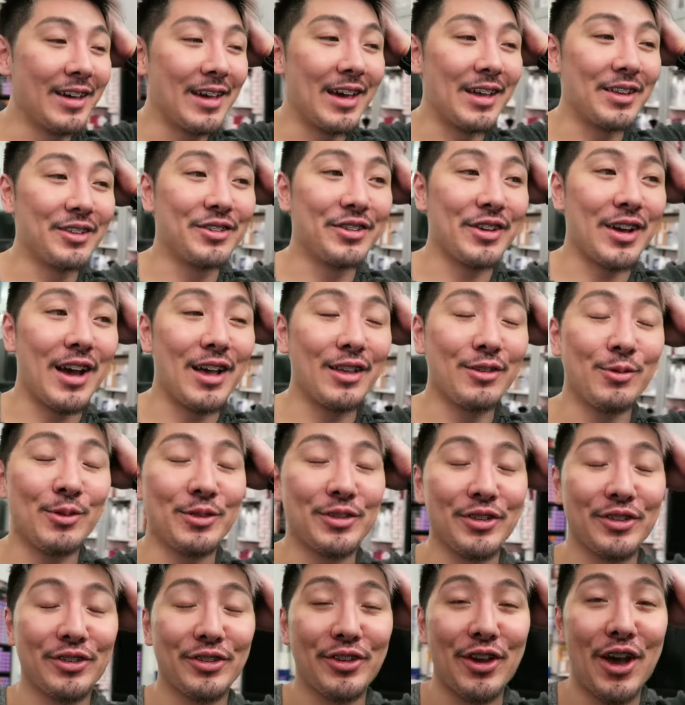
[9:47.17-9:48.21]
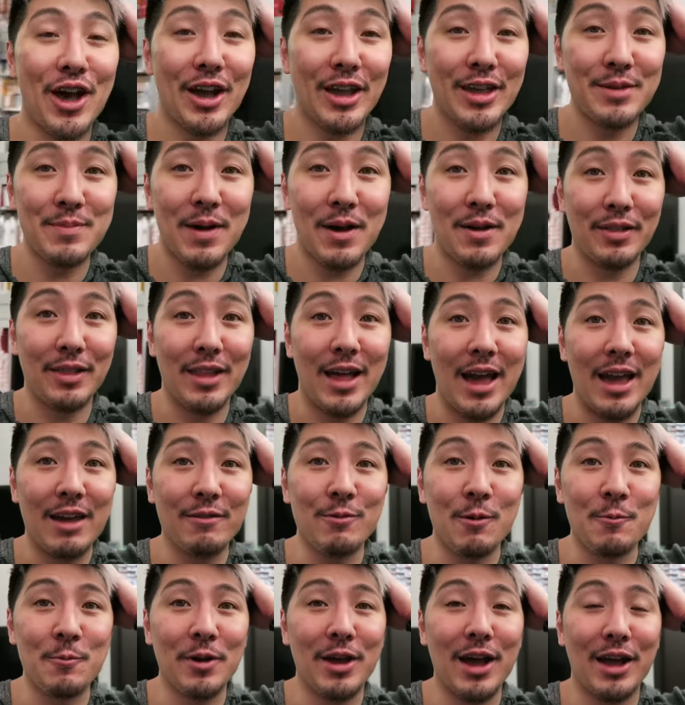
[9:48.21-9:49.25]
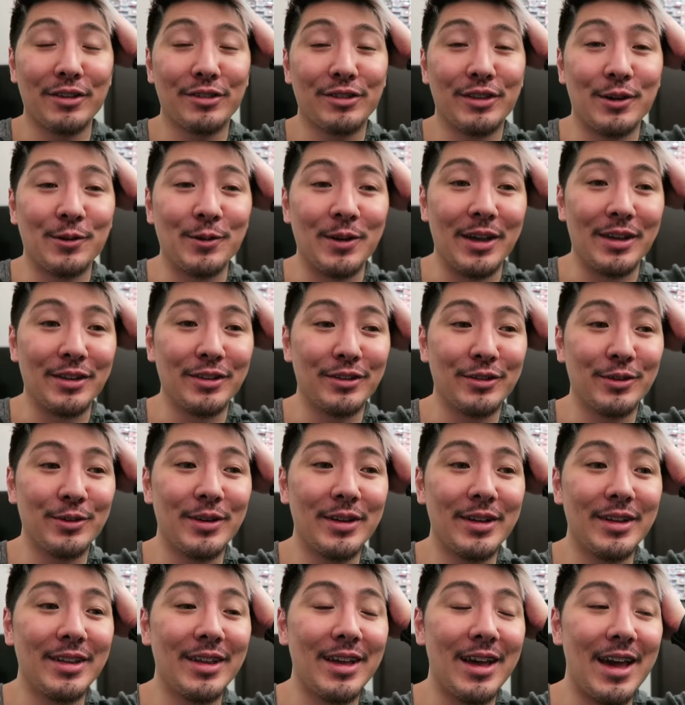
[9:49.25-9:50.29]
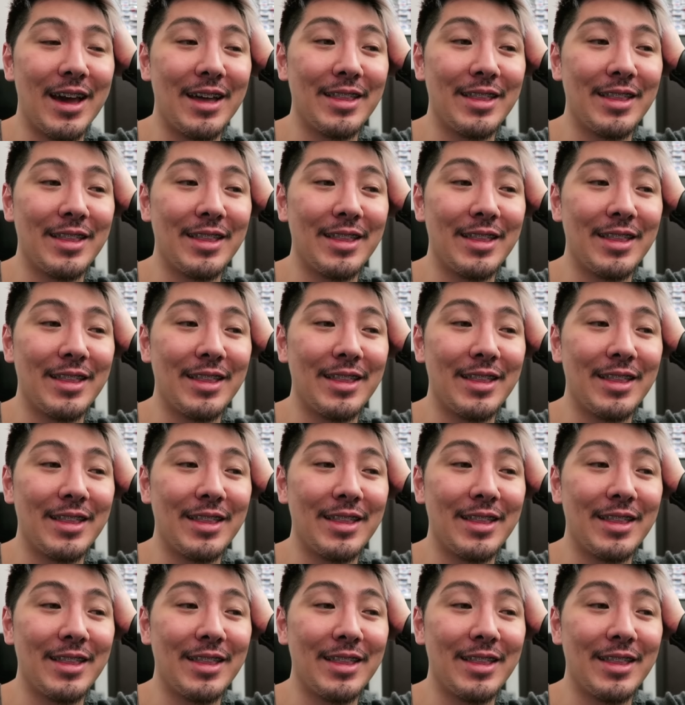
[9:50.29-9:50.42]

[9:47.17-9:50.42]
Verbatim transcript: and Jess were just talking about life, and we got so into it,